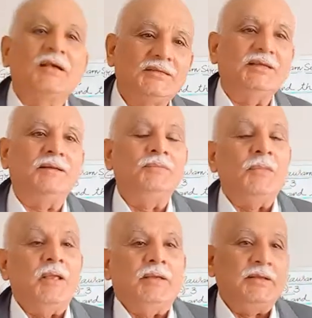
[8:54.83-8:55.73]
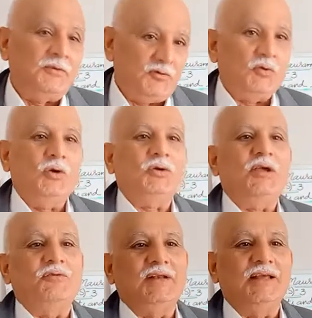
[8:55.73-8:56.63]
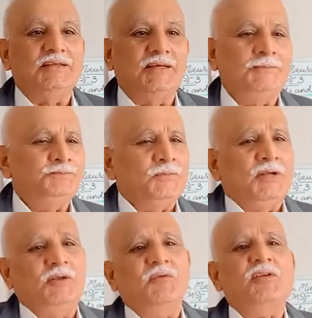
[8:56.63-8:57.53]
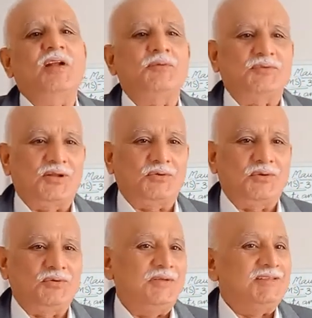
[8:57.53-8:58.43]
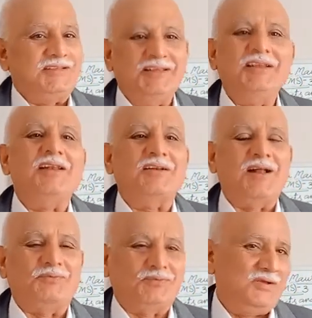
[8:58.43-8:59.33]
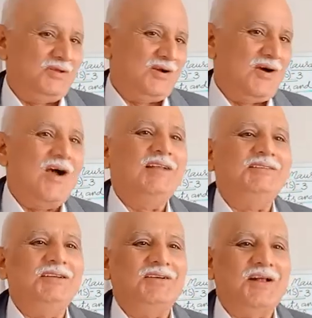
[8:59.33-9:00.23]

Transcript: See, if you go to a village, different crops are grown: cereal crops, oilseed